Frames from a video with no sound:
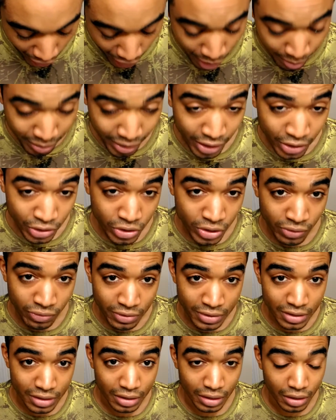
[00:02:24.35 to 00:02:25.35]
I'm not sure if
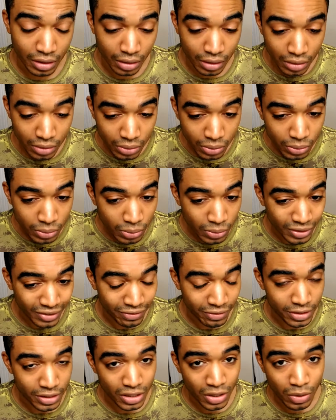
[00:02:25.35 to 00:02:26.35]
it's the glue or
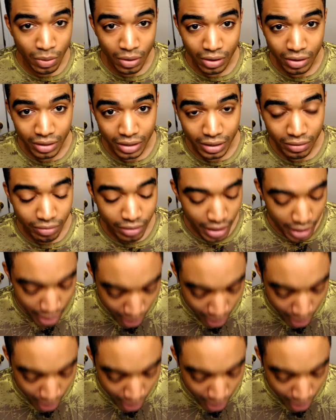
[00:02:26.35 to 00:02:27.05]
if it's the quality of the